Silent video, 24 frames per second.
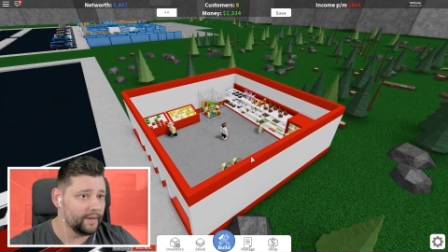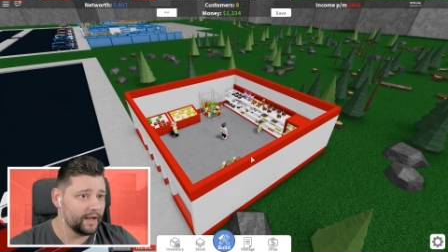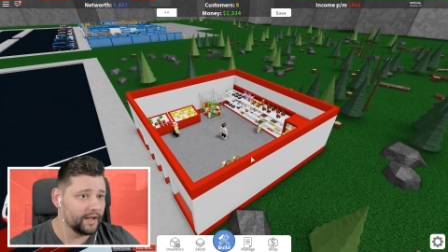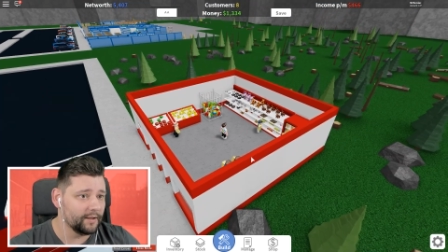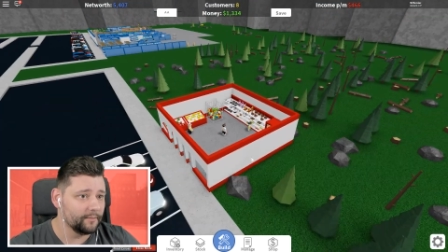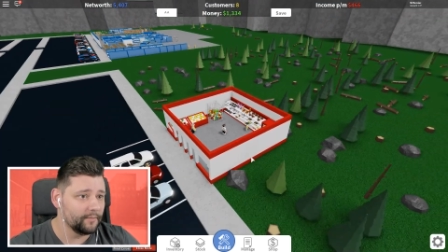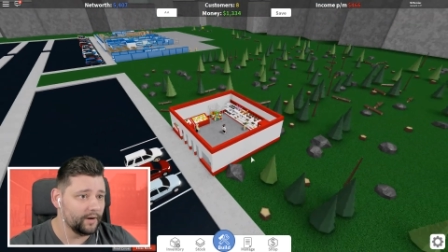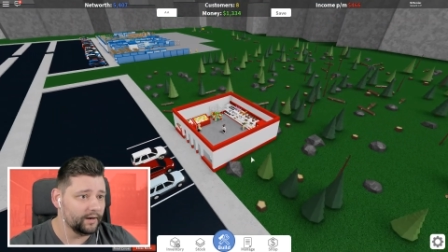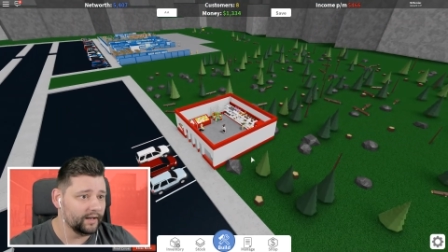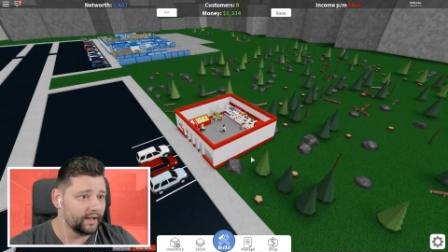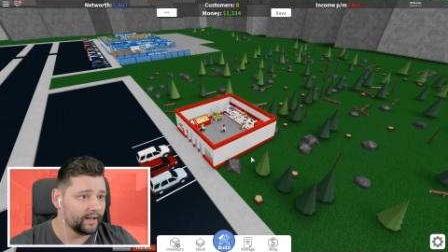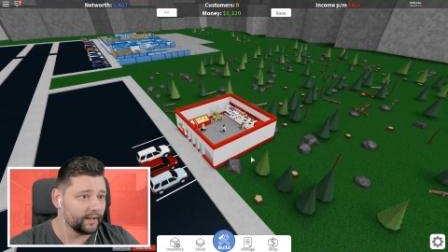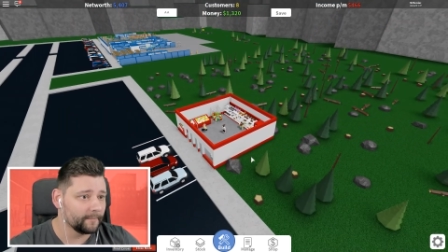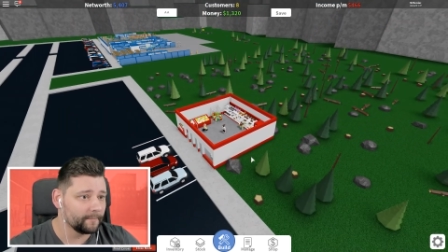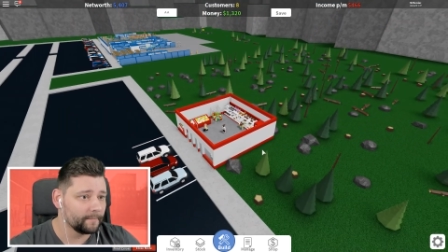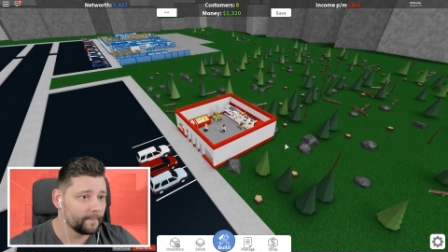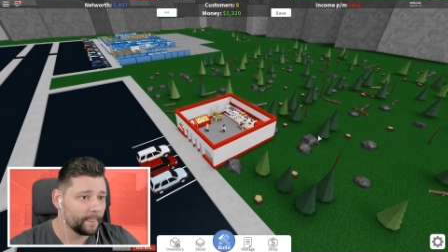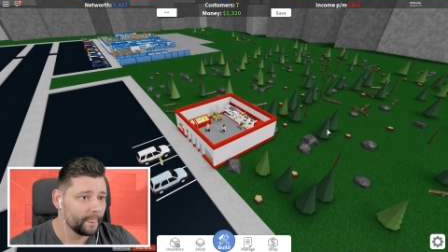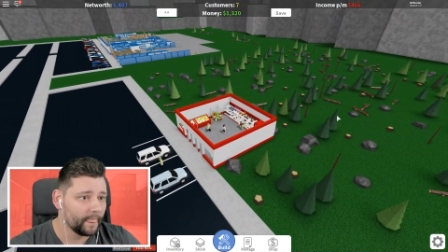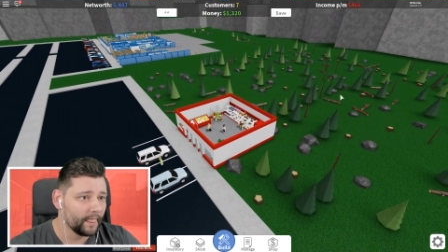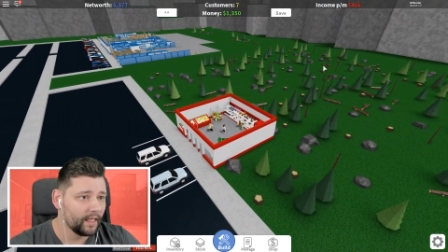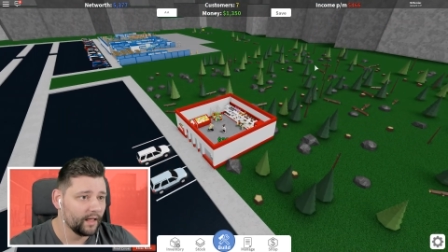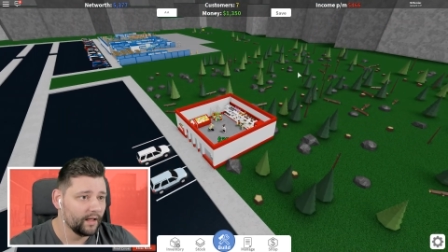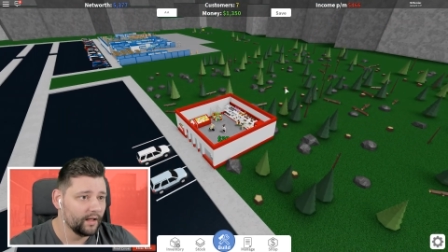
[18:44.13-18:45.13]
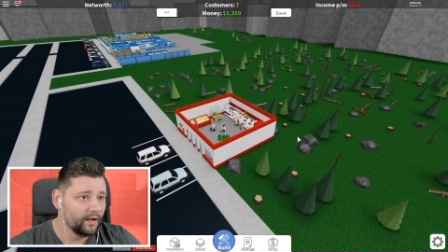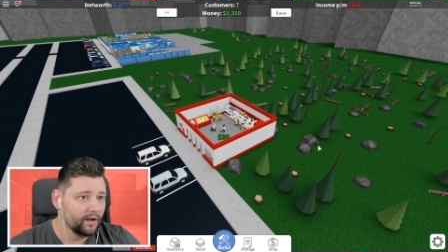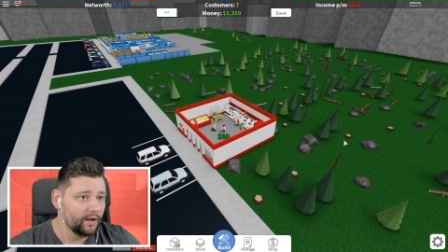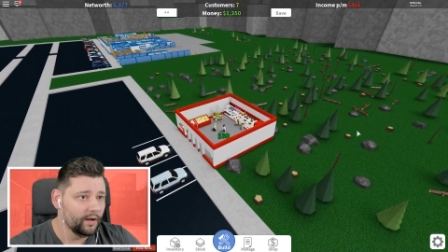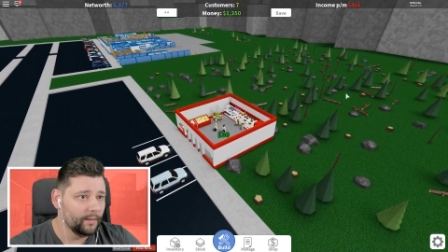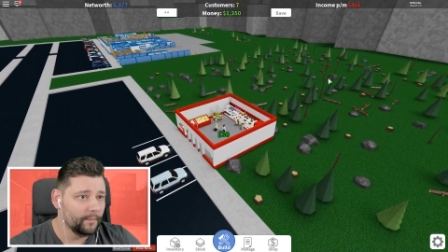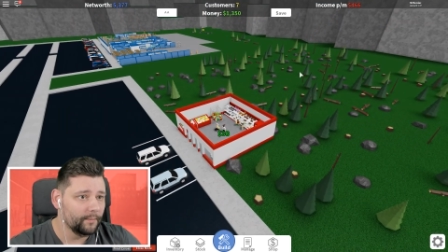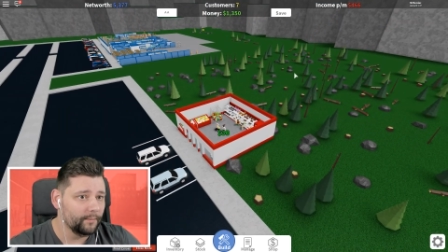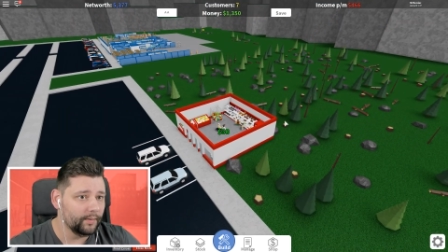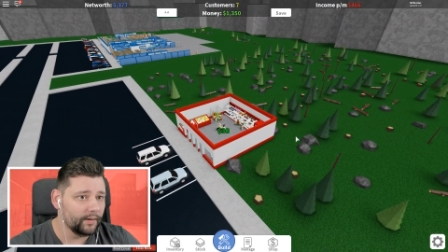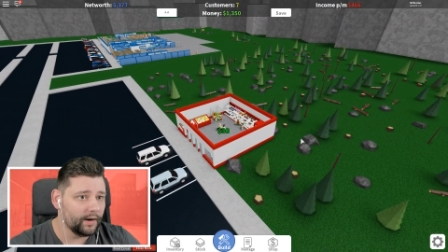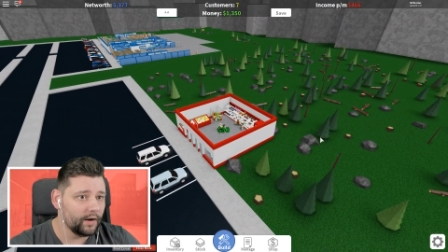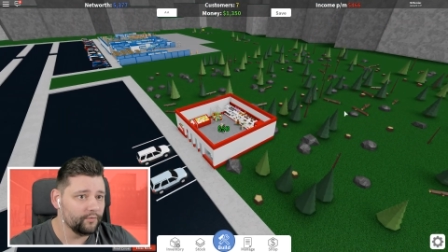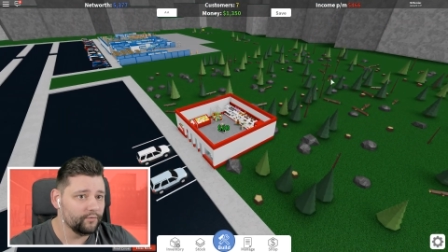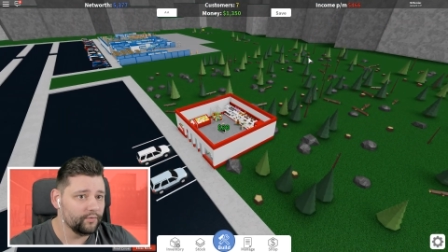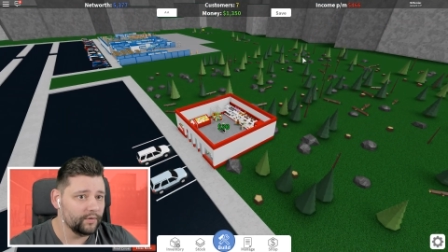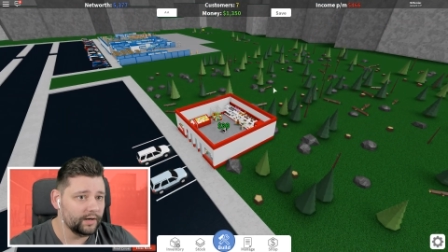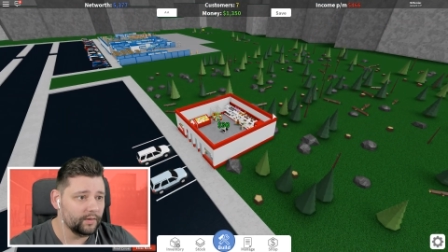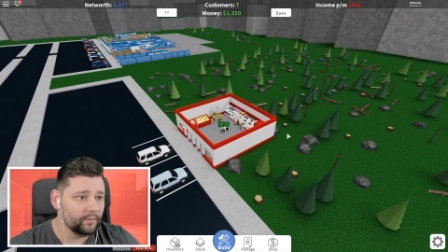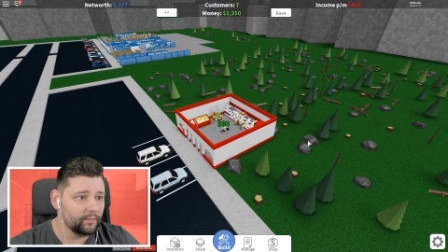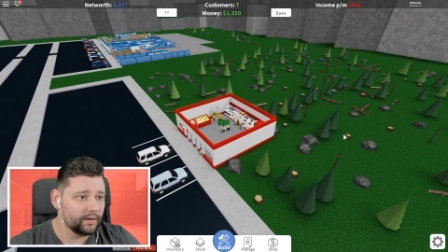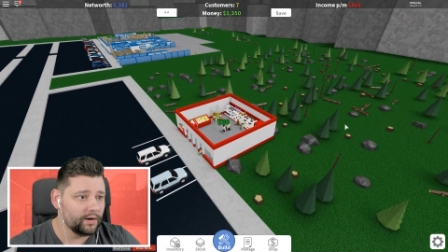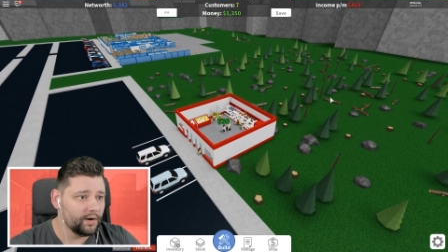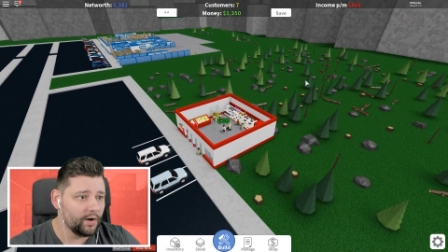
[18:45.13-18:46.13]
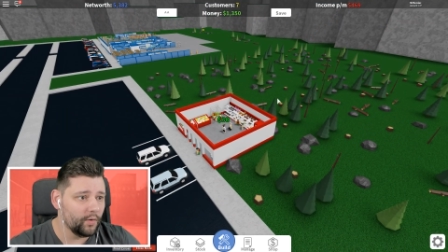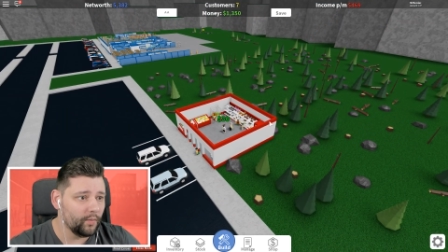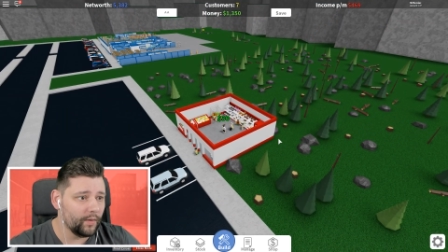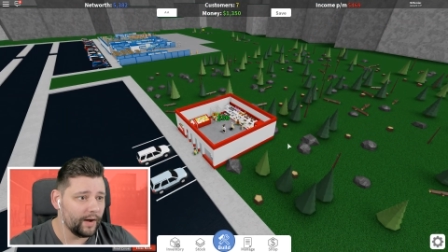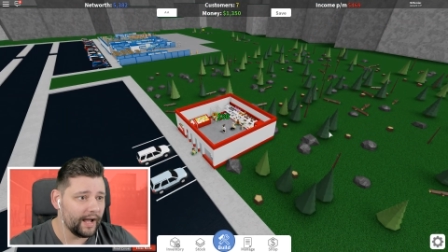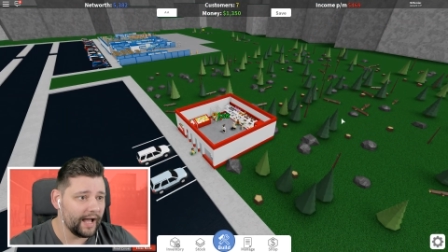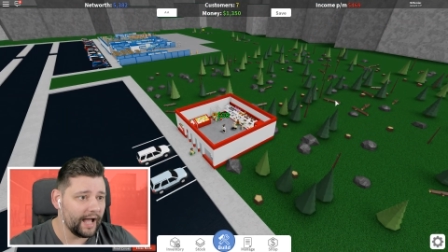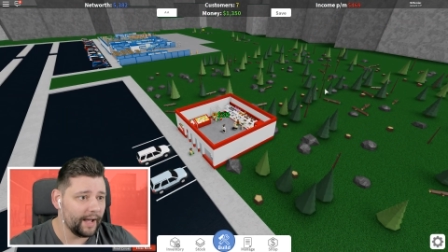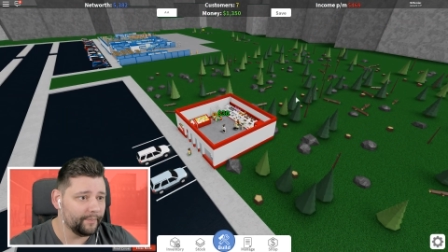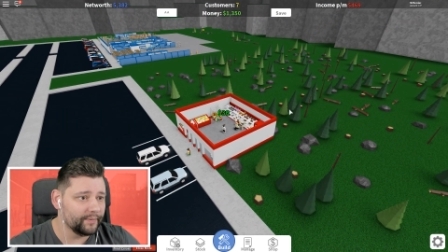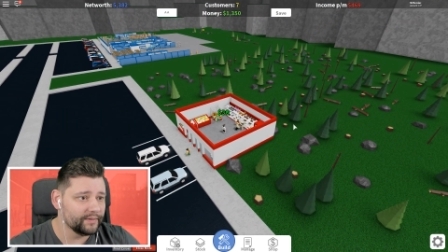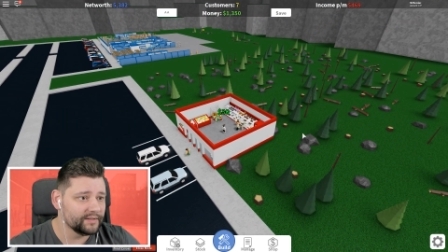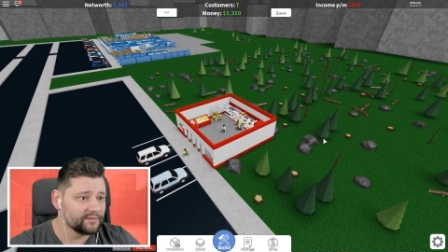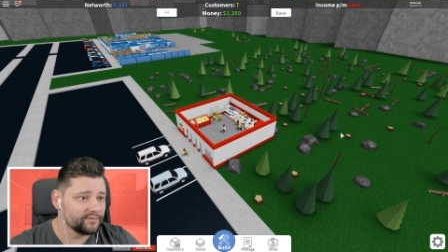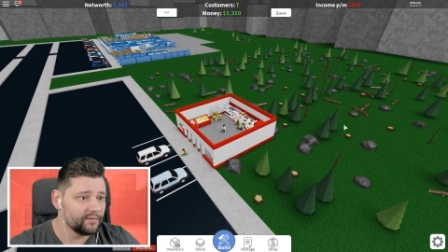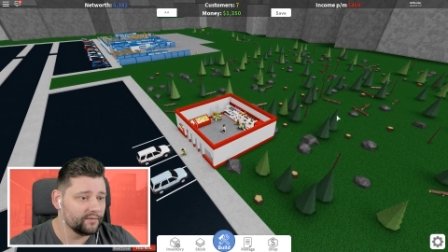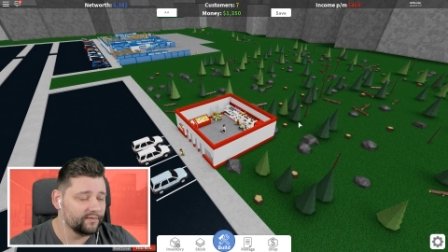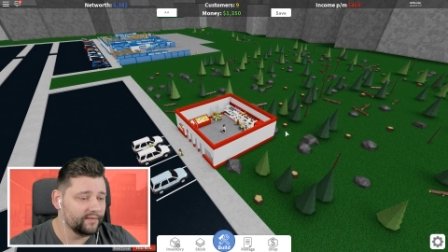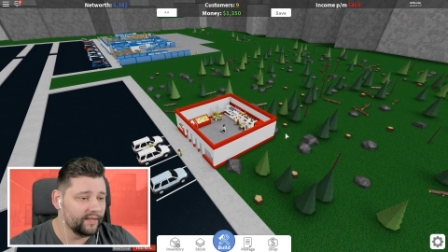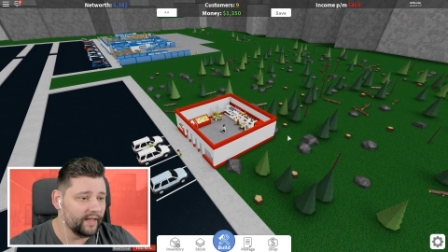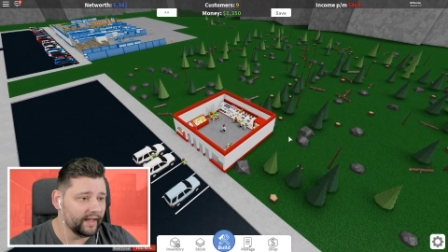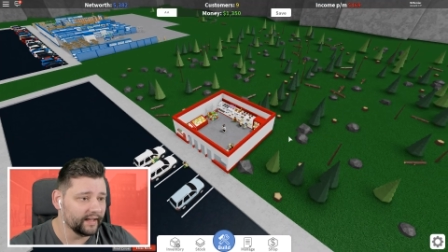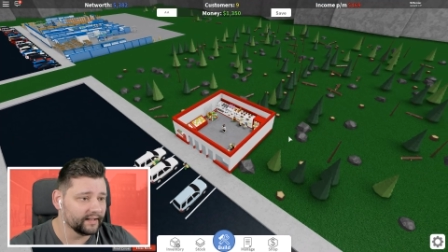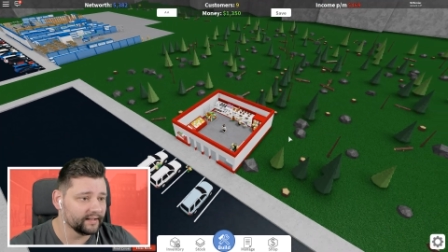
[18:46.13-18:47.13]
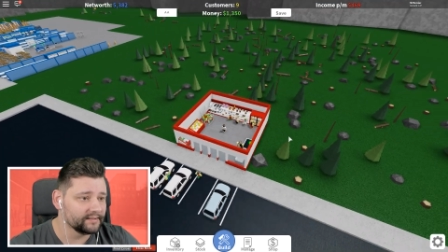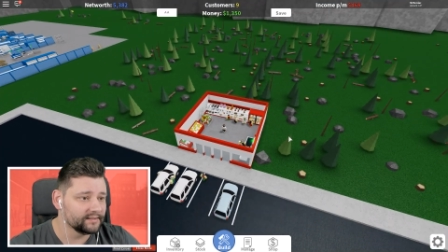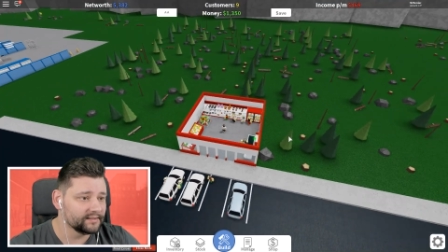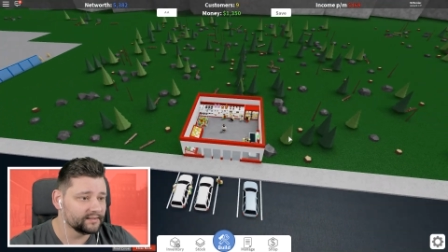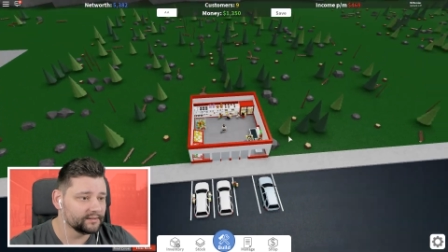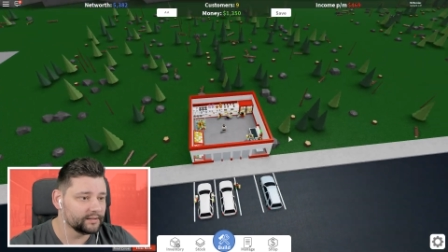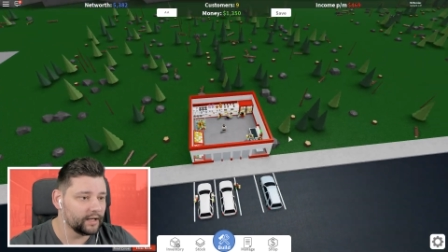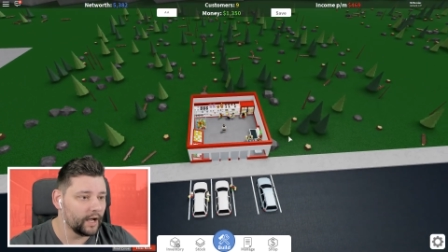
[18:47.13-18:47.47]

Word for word: make money. But I really want to know what happens with this.